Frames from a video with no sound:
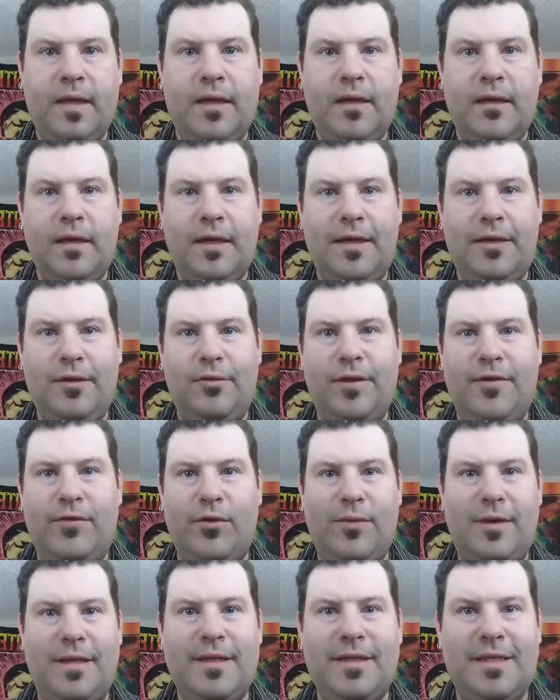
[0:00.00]
Hello
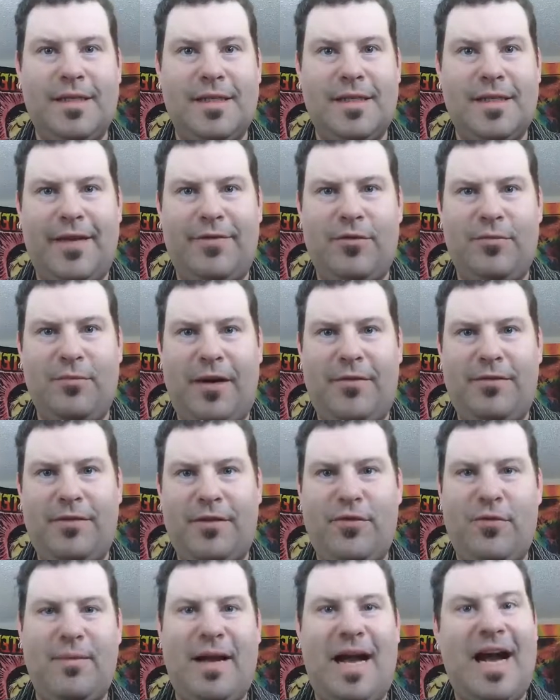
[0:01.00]
everyone, this is David Moffat
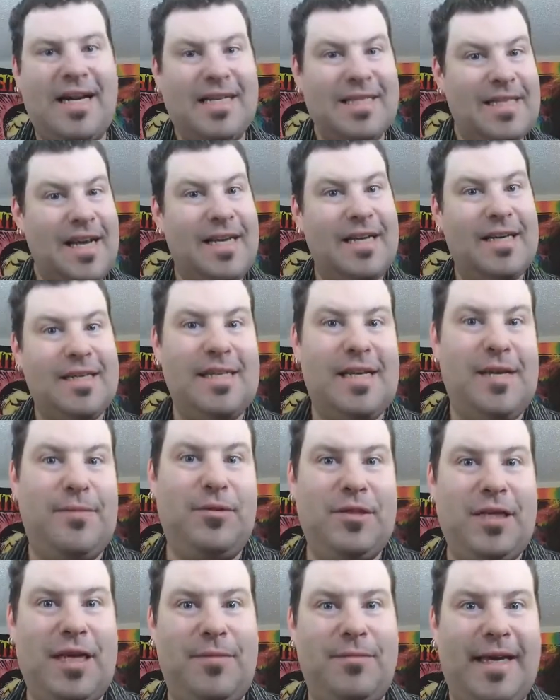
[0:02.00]
from Axe Annex
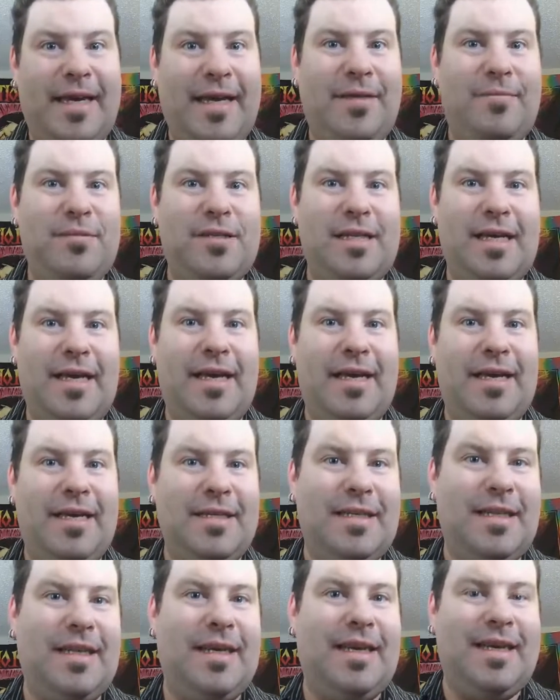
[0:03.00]
Tabletop Games, and
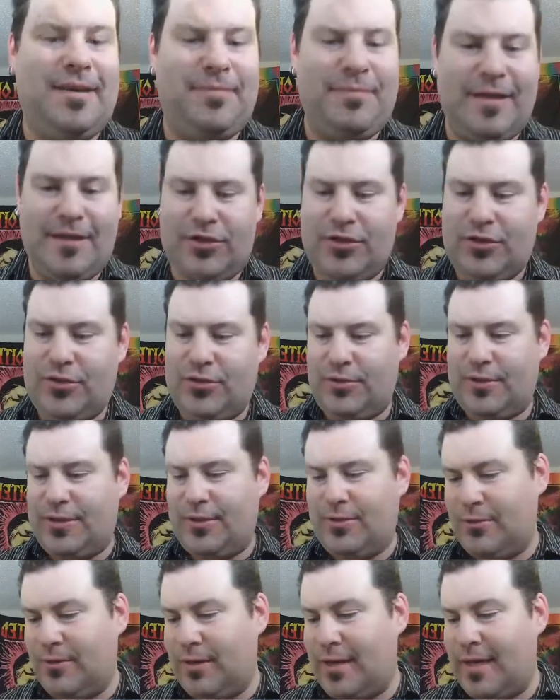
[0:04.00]
today I'm going to show
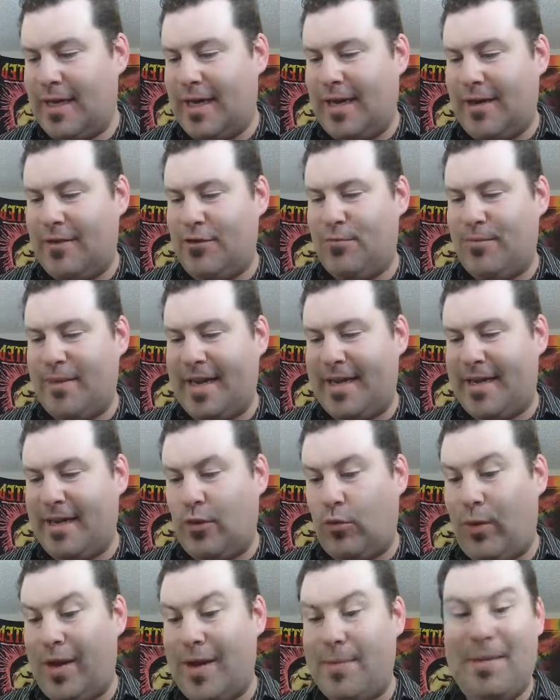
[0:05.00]
you how to make a
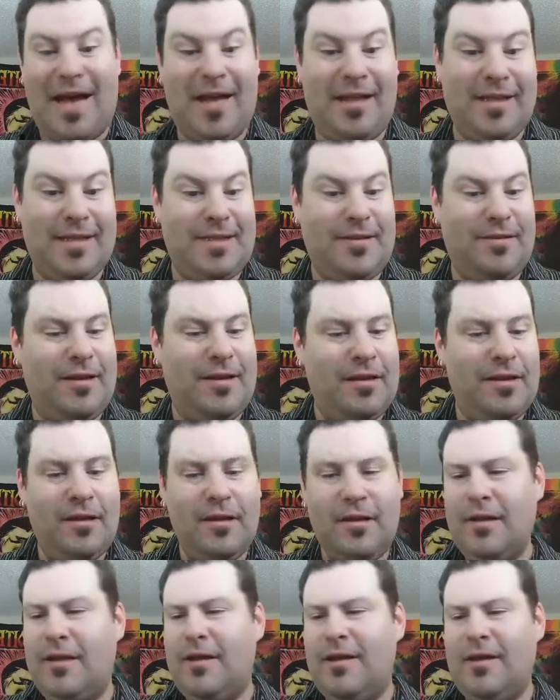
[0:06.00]
wet palette
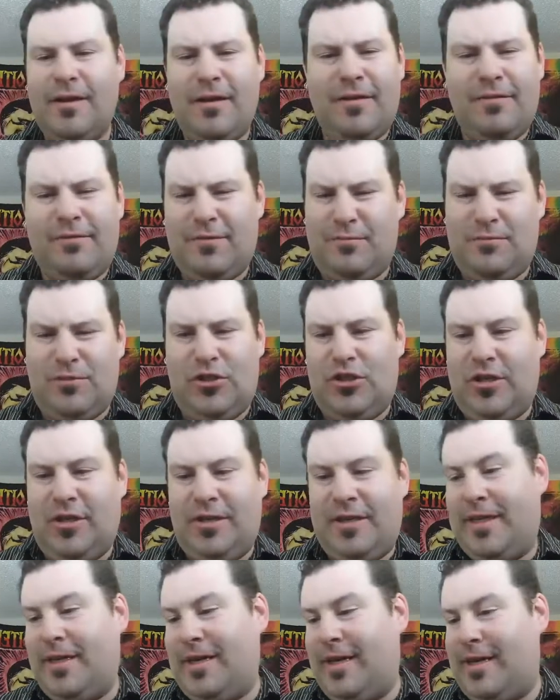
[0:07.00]
from junk
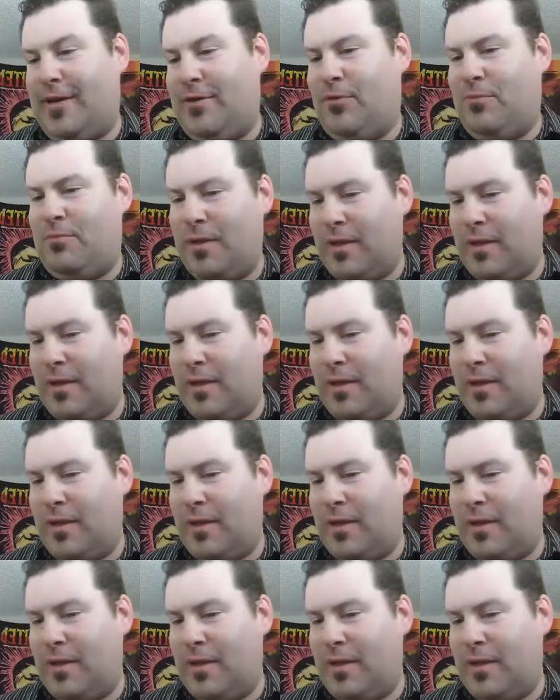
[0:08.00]
you got at home.